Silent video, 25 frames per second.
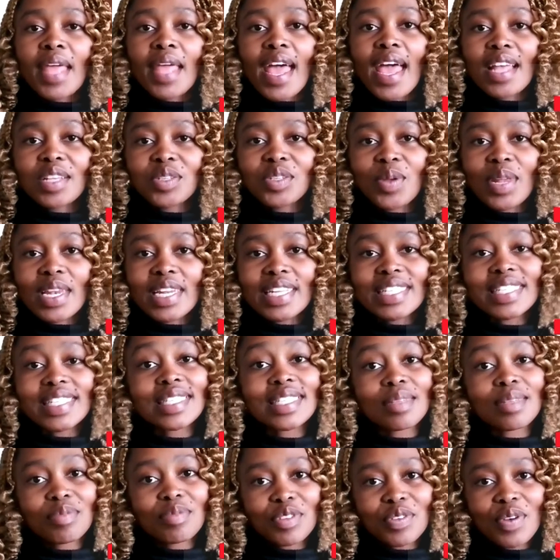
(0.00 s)
as well as
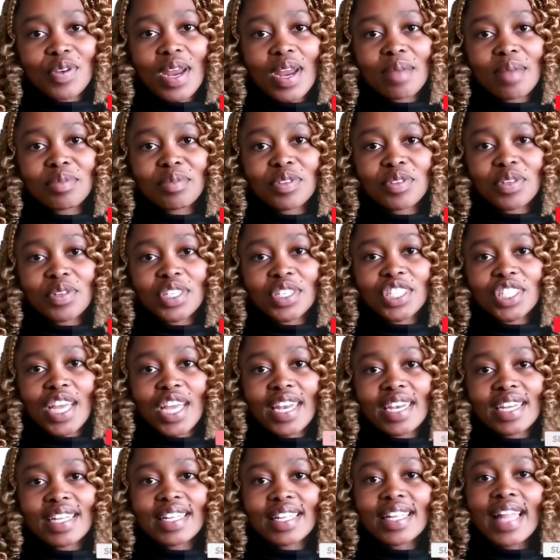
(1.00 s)
subscribe to our
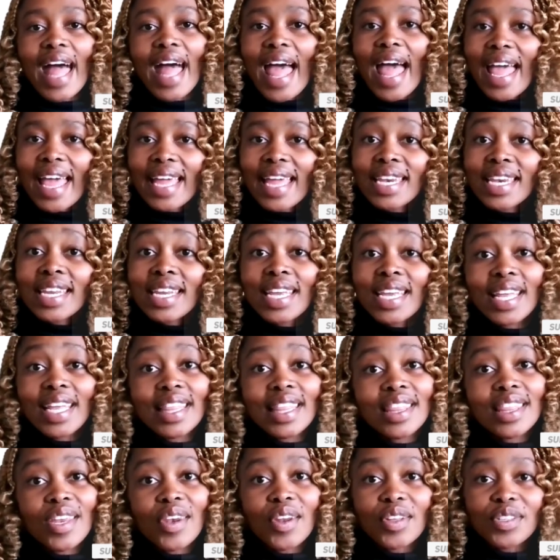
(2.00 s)
channel and
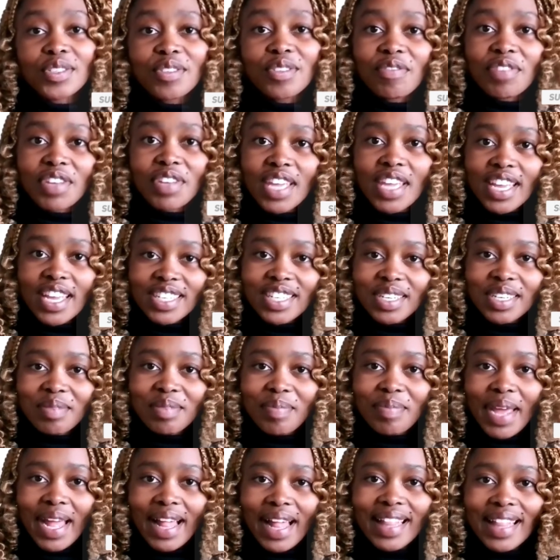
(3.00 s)
hit the notification
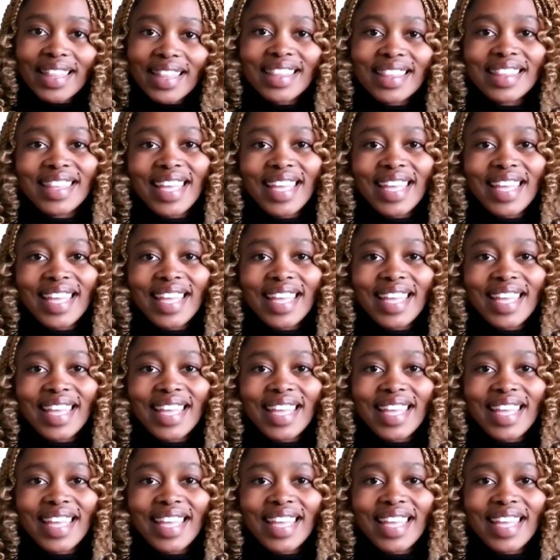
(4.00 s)
bell.